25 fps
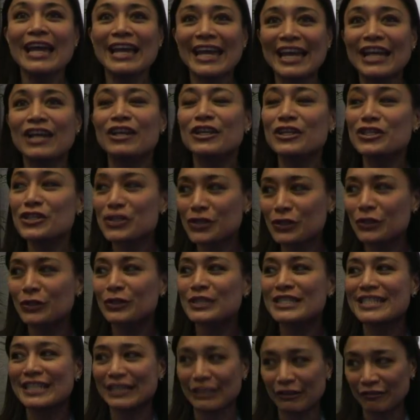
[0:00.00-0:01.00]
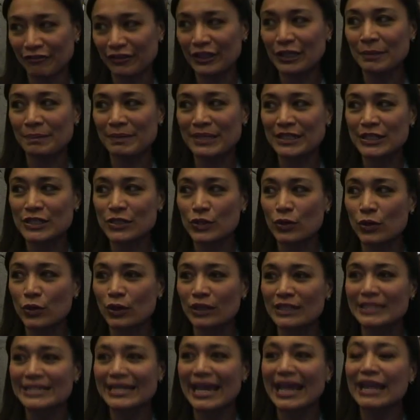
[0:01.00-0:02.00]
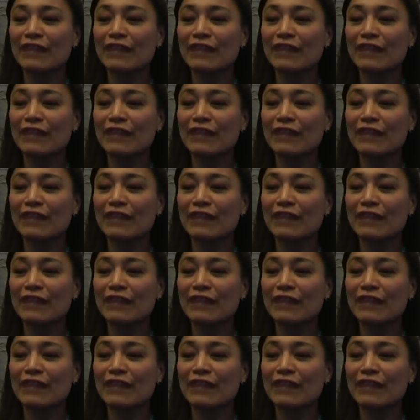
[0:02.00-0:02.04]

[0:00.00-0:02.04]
English schools and the Philippine schools.